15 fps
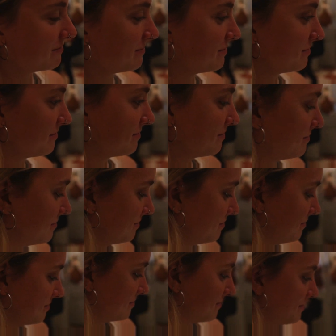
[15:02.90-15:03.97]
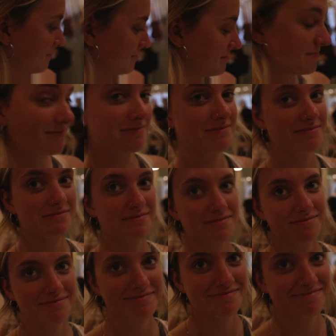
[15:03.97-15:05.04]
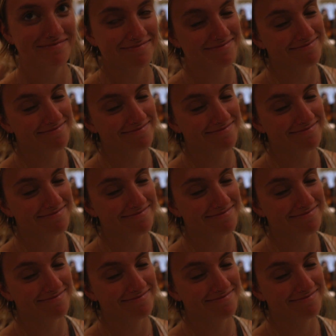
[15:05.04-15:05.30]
That's um, I didn't know you even played.